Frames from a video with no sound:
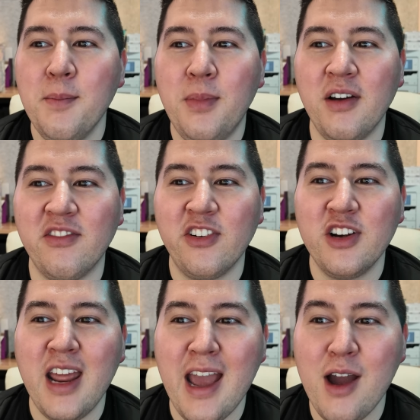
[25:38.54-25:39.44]
But
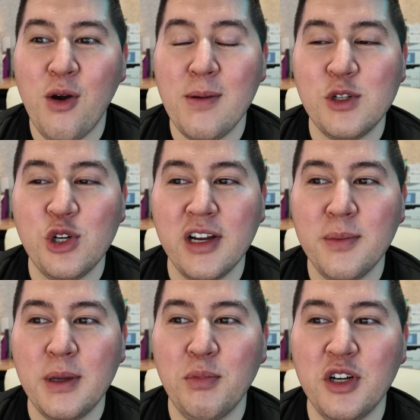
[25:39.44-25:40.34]
for now, I'm trying
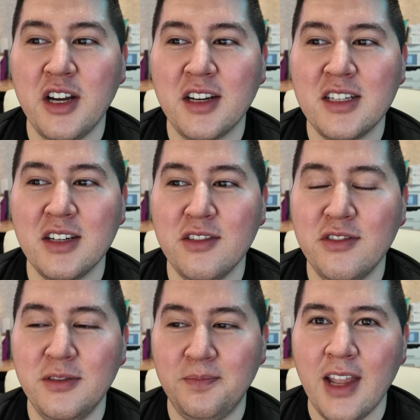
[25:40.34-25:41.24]
to be
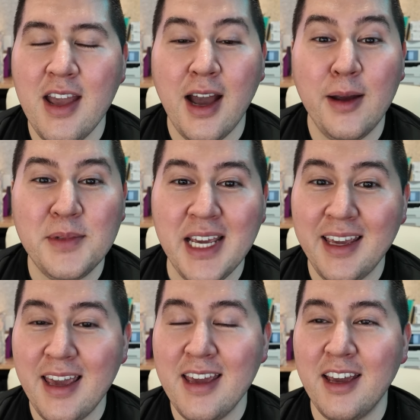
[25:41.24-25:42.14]
productive. I'm
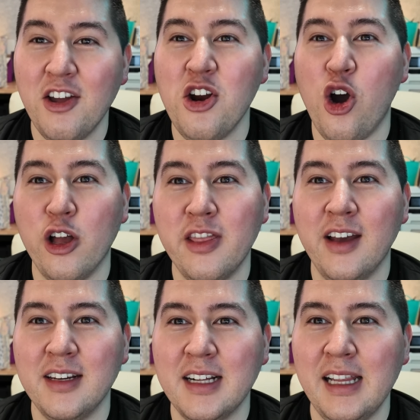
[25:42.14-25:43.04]
taking an
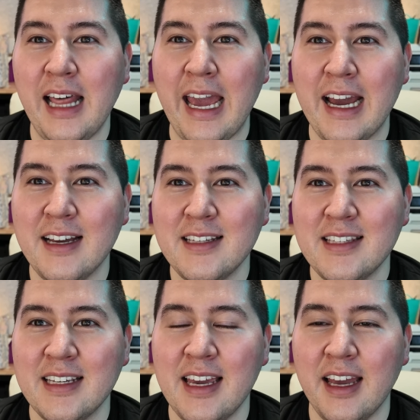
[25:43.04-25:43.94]
online class
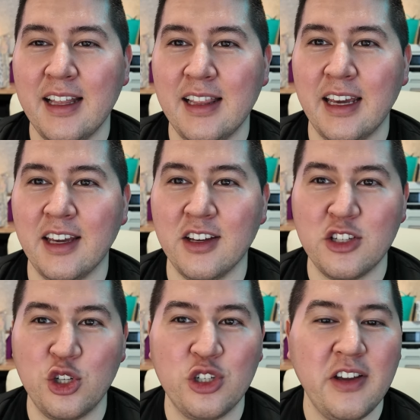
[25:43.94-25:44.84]
to get like a
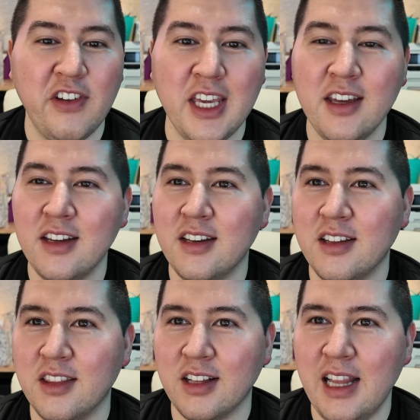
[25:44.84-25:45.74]
certificate.
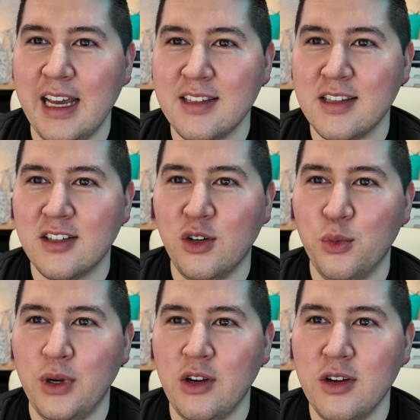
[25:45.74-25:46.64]
The class is
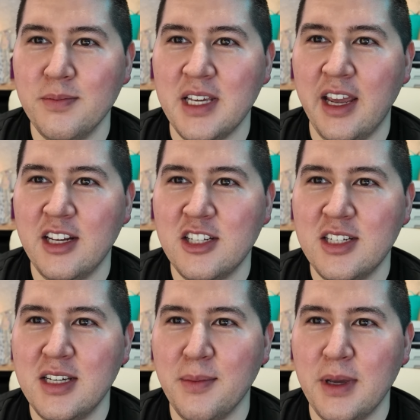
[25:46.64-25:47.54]
called Welcome to
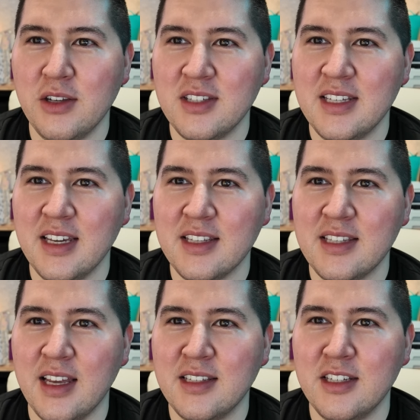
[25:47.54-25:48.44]
HTML,
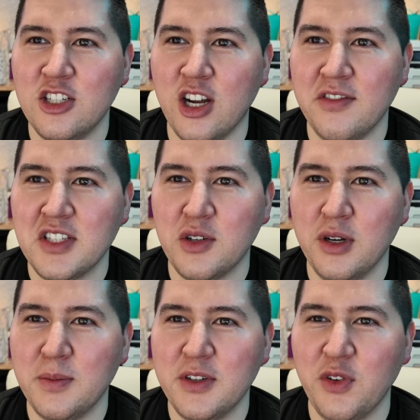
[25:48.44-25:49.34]
CSS, and
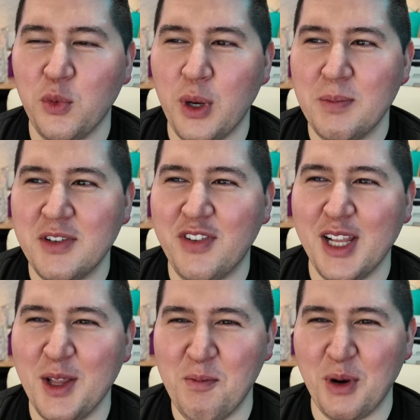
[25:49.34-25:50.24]
JavaScript for Web
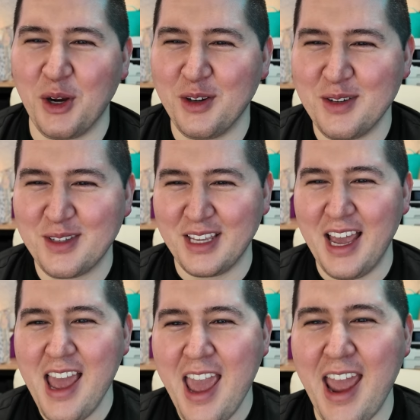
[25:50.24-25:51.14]
Developers.
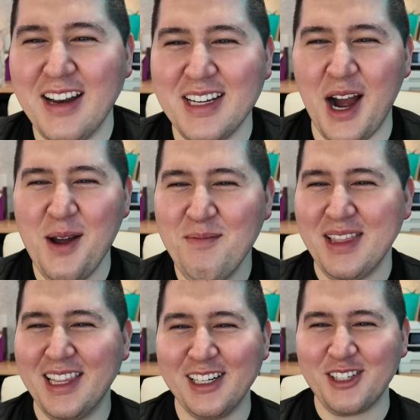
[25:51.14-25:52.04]
And I'm
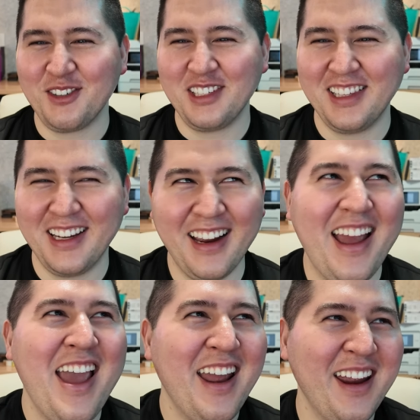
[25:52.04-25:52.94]
literally
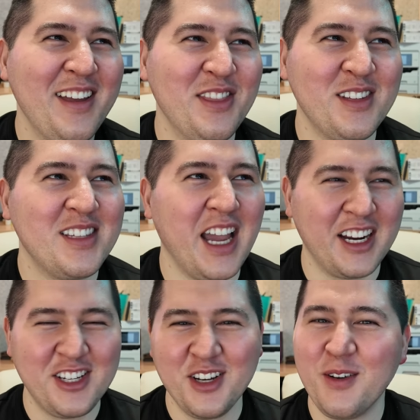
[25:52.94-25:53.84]
in the
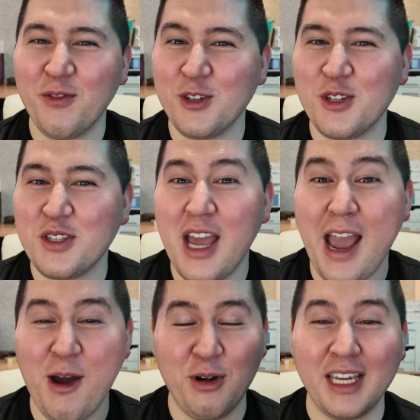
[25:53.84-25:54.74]
section for just
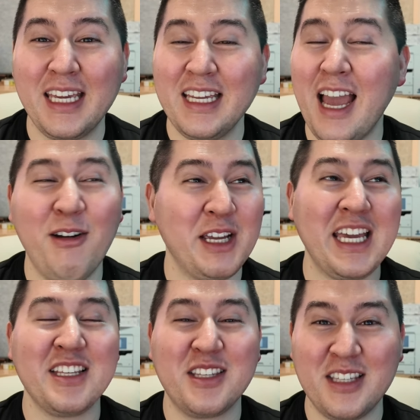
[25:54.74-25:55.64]
how to
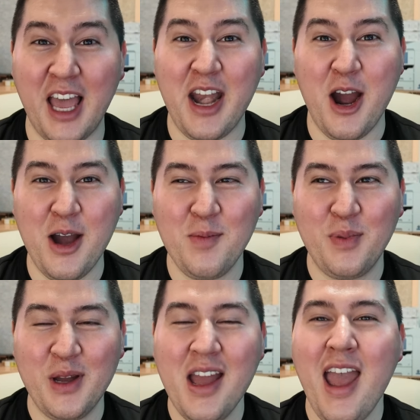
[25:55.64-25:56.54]
get set up,
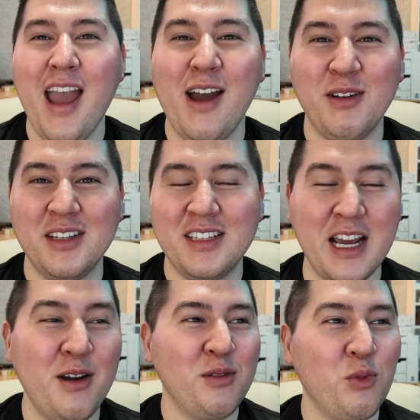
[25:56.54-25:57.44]

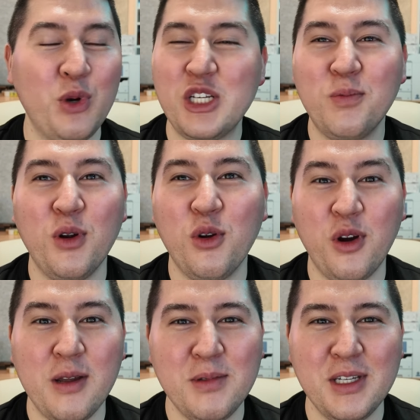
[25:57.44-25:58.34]
which
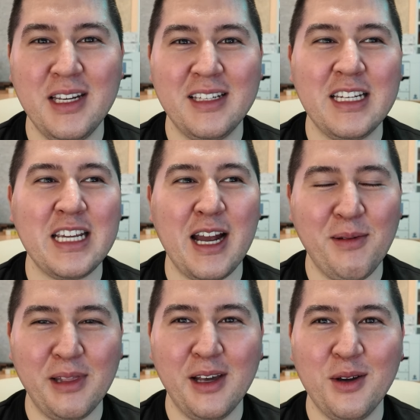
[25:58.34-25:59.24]
programs you need to
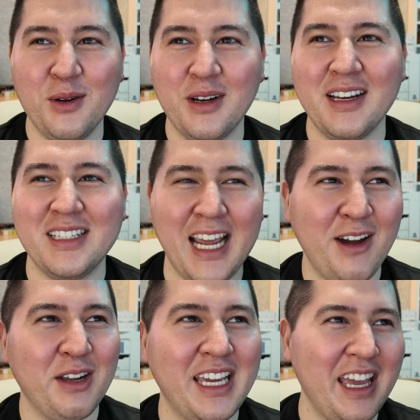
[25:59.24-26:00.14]
download, and
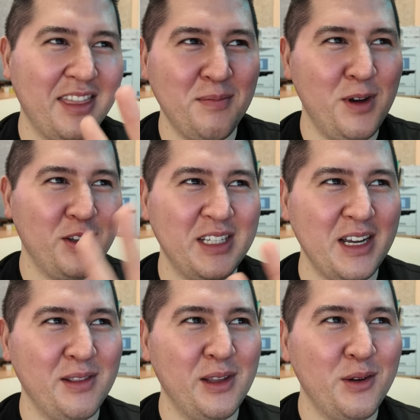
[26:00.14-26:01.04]
how to get them all
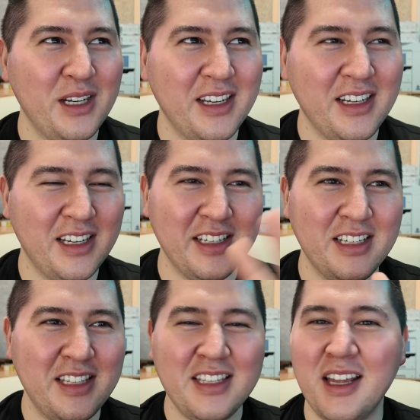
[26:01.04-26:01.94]
downloaded
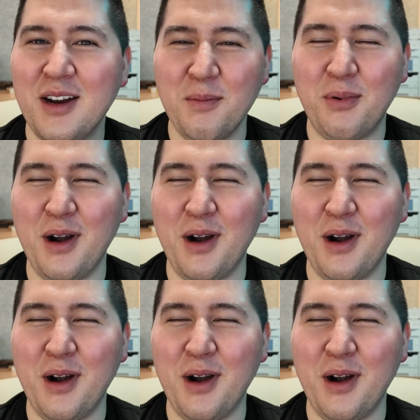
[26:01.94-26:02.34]
and set up